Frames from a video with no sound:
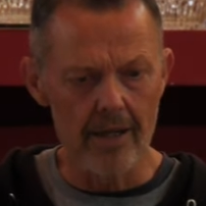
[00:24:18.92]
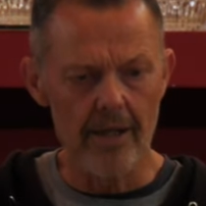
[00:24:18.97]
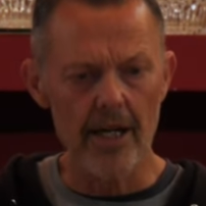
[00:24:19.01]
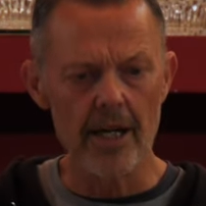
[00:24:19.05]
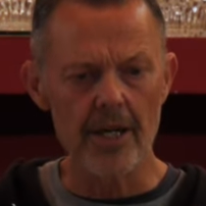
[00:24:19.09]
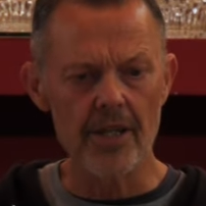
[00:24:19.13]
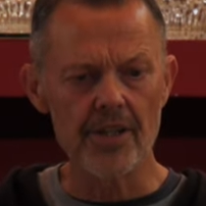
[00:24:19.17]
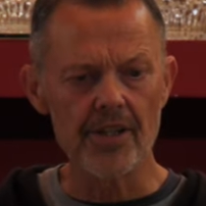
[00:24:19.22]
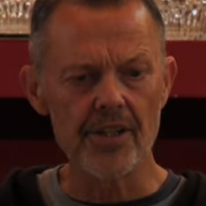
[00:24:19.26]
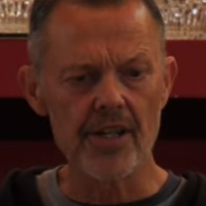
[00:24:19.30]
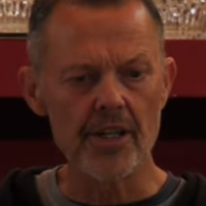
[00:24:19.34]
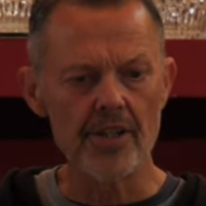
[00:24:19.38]

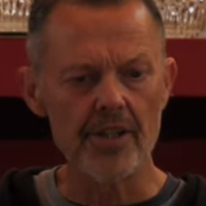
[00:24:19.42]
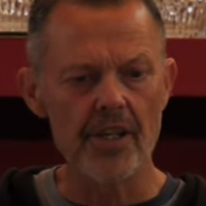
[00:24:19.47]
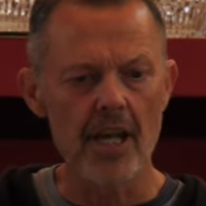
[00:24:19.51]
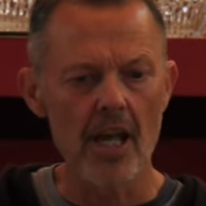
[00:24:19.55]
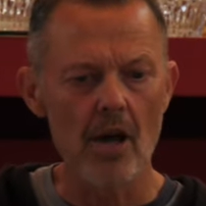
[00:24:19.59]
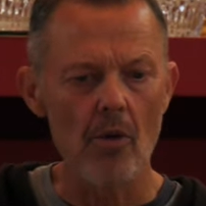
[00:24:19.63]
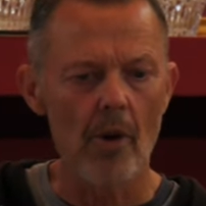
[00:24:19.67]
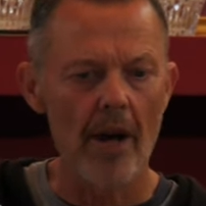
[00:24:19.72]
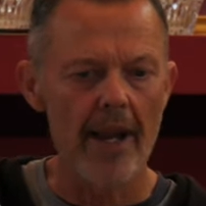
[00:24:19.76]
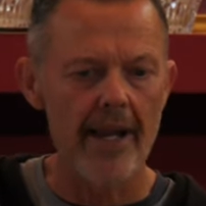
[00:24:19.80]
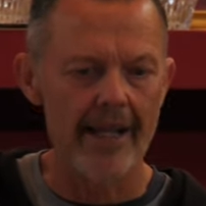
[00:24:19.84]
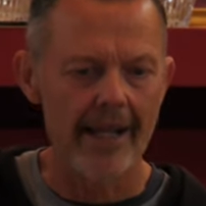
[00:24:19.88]
And it says
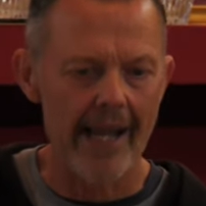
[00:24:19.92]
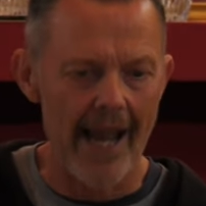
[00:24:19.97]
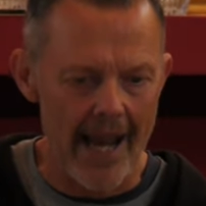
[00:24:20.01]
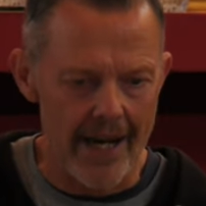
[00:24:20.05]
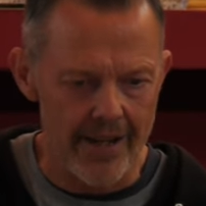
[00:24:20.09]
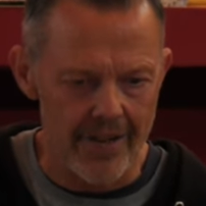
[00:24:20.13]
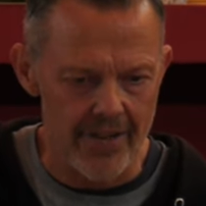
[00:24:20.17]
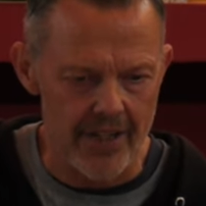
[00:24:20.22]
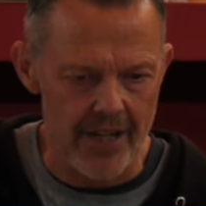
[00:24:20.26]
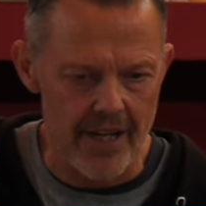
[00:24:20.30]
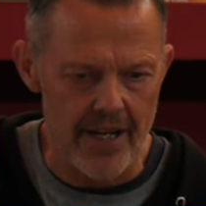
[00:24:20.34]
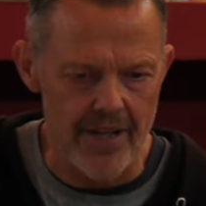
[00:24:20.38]
here when
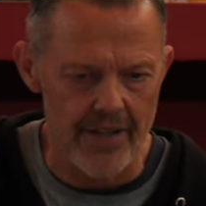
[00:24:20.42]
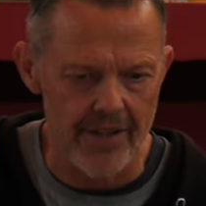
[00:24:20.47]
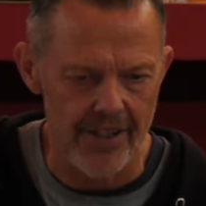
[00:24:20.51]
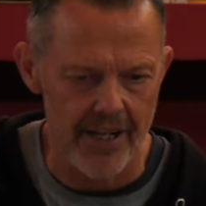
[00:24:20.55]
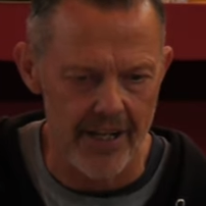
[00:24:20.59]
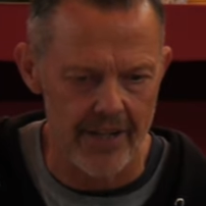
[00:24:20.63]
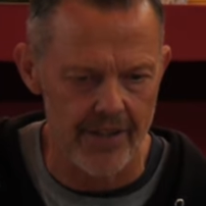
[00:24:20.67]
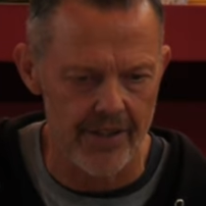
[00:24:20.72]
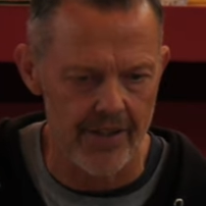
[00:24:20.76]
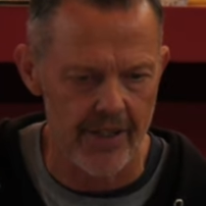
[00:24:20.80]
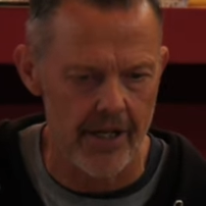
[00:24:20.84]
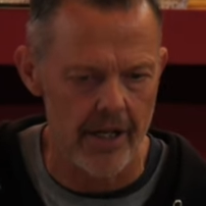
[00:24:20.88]
laxity
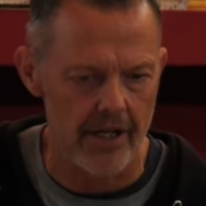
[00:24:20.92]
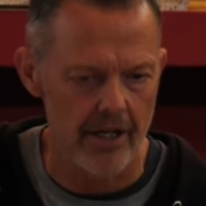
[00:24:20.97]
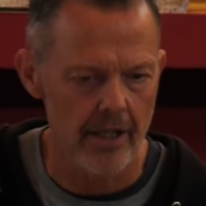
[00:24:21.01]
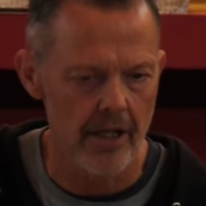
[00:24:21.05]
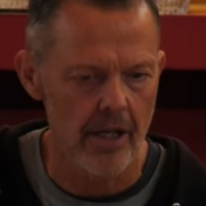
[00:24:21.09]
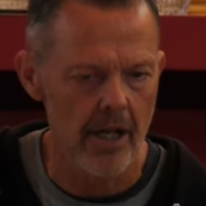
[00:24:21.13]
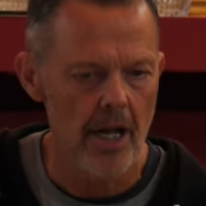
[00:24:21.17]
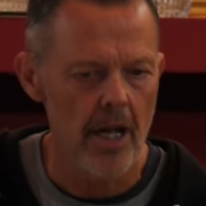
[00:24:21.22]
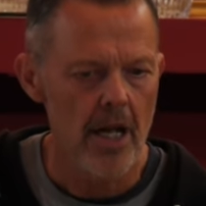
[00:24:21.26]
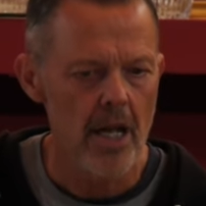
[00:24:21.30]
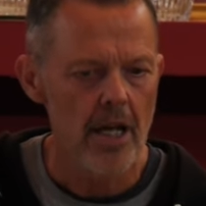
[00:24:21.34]
sets in,